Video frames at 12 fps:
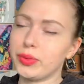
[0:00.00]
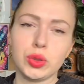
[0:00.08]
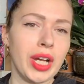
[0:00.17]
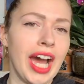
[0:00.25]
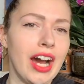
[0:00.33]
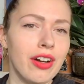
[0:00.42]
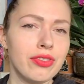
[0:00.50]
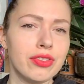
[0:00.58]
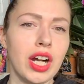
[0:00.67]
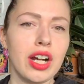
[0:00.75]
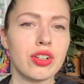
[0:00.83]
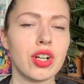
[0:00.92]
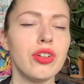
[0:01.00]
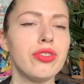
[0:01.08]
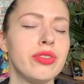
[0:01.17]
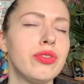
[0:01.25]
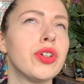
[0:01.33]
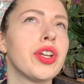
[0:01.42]
to have a growth
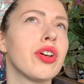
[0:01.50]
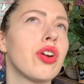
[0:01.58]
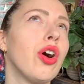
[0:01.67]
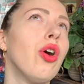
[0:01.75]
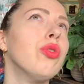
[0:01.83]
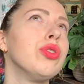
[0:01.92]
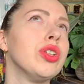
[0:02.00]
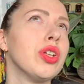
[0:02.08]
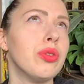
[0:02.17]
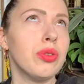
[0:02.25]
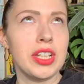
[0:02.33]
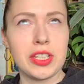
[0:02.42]
for your own, you know,